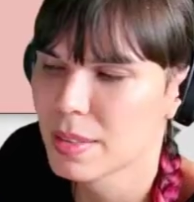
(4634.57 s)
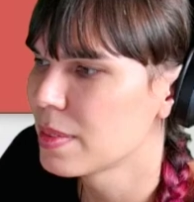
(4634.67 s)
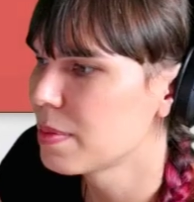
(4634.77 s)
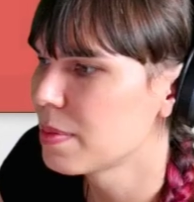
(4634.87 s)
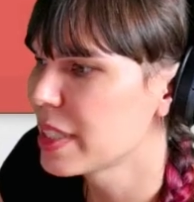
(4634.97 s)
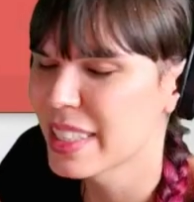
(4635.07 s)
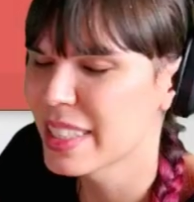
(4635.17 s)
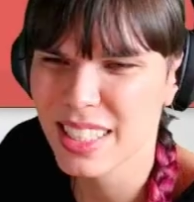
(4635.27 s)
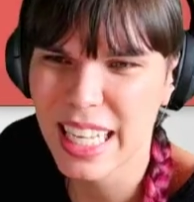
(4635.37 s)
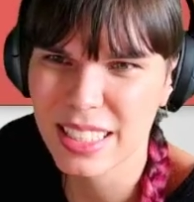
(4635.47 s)
Since this
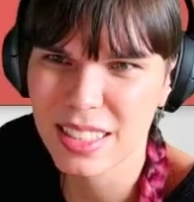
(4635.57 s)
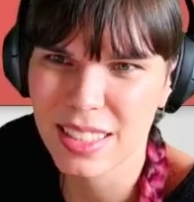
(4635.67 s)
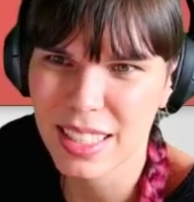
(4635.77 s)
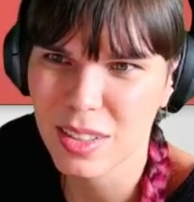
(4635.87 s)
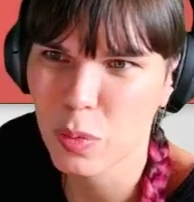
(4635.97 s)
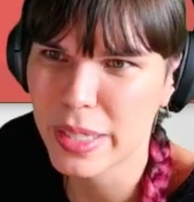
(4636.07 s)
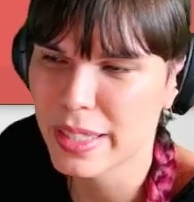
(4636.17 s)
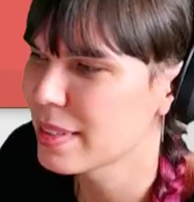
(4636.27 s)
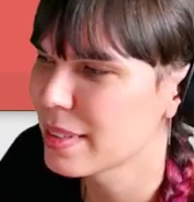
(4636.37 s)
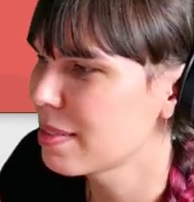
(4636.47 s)
class is like
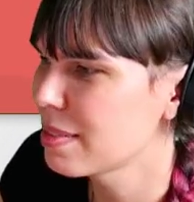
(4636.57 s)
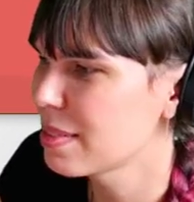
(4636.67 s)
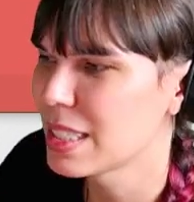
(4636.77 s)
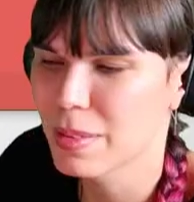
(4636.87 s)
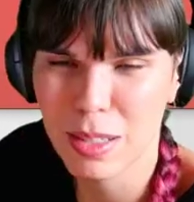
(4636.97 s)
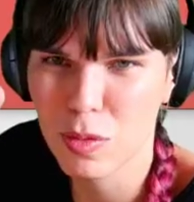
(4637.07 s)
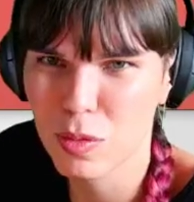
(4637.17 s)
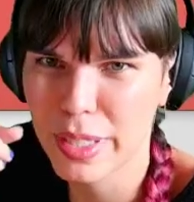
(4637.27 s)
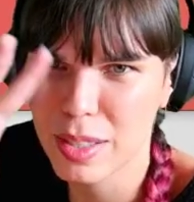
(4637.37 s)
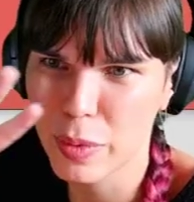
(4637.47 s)
it's like
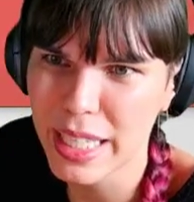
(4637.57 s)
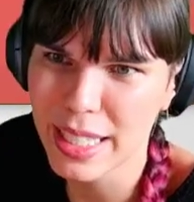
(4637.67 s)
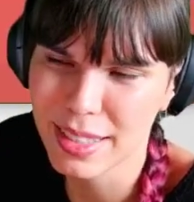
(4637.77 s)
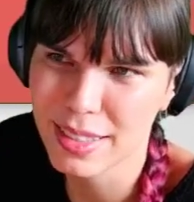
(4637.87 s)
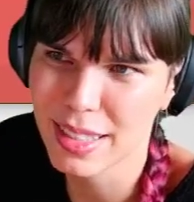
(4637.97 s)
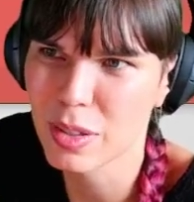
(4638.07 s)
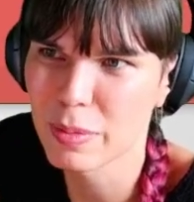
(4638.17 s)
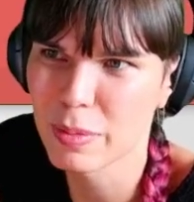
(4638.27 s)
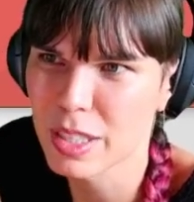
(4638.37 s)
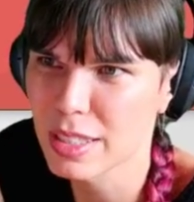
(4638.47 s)
weird weeks, that's why I'm
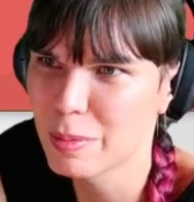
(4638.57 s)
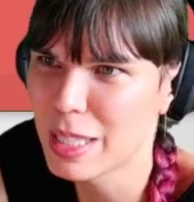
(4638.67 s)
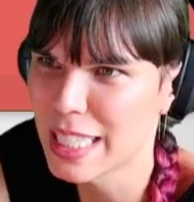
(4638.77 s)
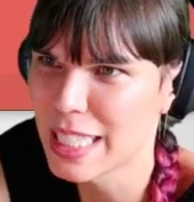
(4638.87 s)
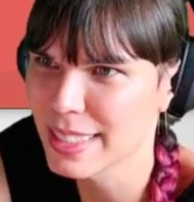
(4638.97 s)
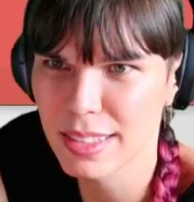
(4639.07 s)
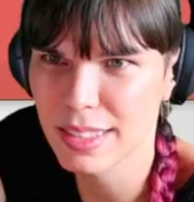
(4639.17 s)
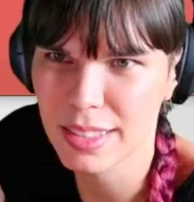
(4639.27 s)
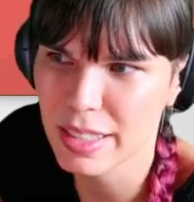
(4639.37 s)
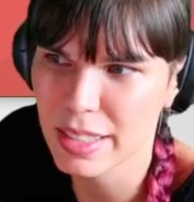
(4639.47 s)
calling them lessons
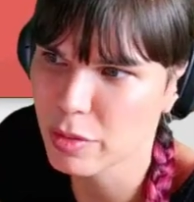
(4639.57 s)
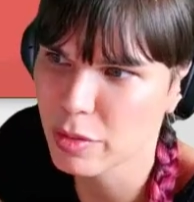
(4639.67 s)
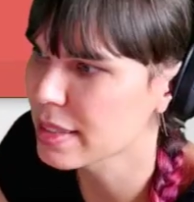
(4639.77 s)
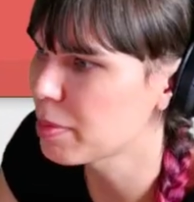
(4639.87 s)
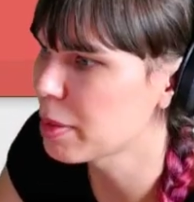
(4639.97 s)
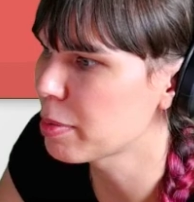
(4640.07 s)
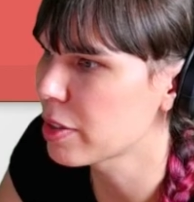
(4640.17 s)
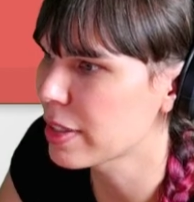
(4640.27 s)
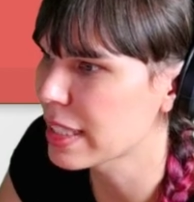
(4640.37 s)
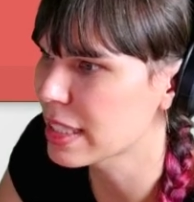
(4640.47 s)
instead of weeks, so people
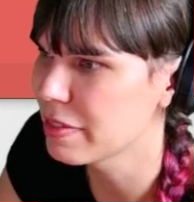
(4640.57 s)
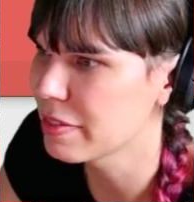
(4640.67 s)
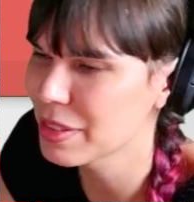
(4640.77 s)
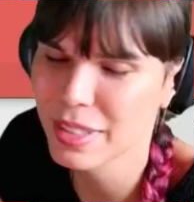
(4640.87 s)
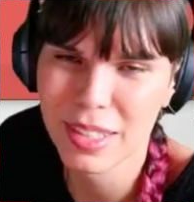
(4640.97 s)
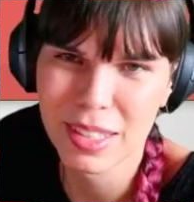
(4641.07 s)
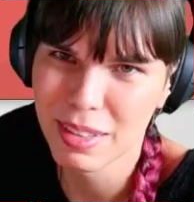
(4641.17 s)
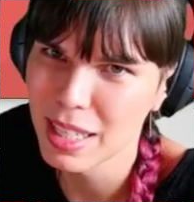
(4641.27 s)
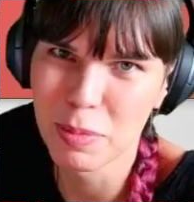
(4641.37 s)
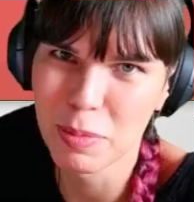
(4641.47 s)
don't get confused.
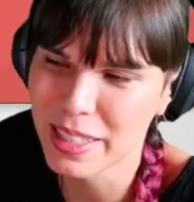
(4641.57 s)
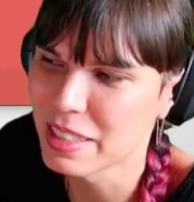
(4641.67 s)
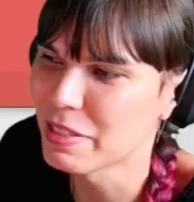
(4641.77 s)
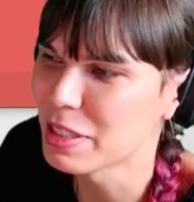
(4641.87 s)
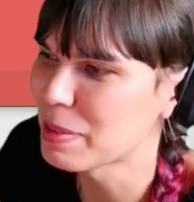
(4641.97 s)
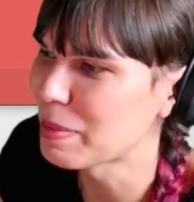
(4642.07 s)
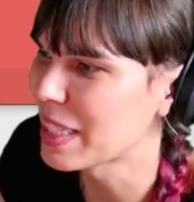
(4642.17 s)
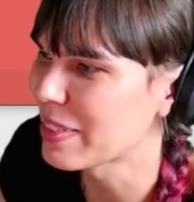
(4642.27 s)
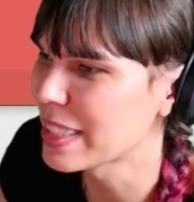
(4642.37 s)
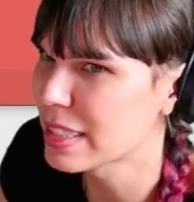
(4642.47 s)
It'll probably confuse people
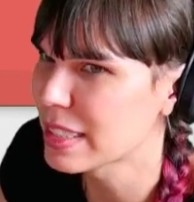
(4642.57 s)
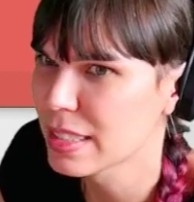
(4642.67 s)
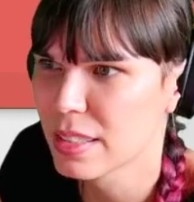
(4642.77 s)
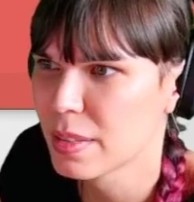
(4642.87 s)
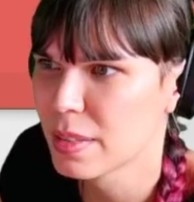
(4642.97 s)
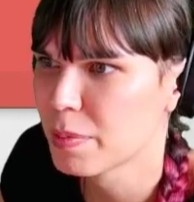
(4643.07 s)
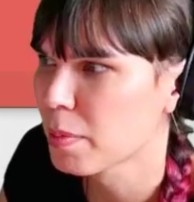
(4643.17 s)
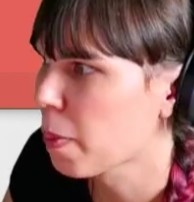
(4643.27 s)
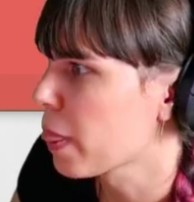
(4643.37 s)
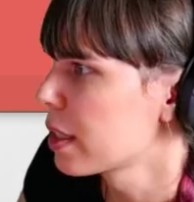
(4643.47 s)
anyways.
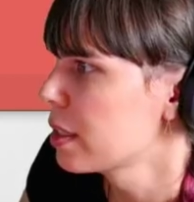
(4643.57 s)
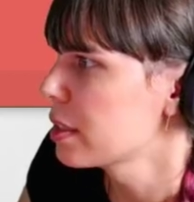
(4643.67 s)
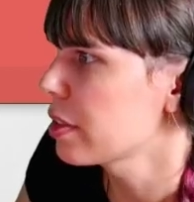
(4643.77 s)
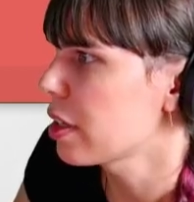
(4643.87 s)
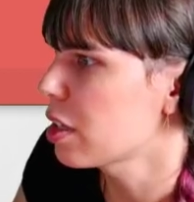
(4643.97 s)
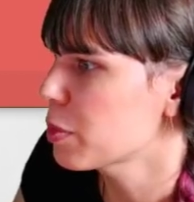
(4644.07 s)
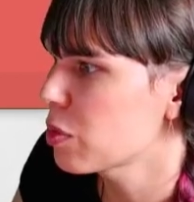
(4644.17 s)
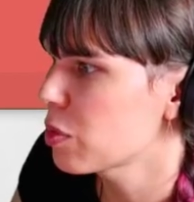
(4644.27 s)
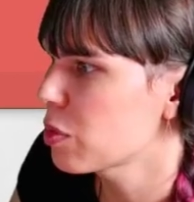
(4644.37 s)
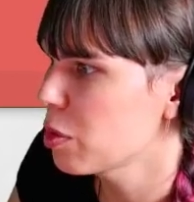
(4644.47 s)
So the homework
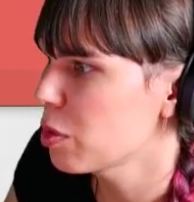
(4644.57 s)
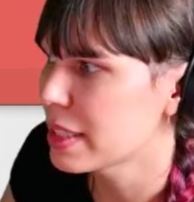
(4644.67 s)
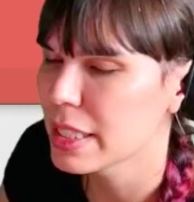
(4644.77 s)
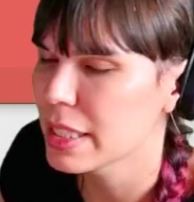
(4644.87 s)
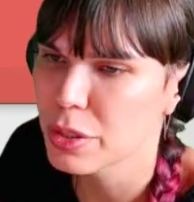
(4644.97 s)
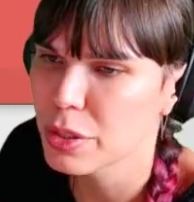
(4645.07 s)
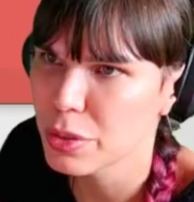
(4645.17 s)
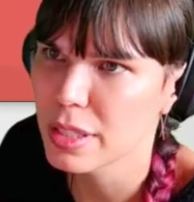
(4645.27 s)
will be to use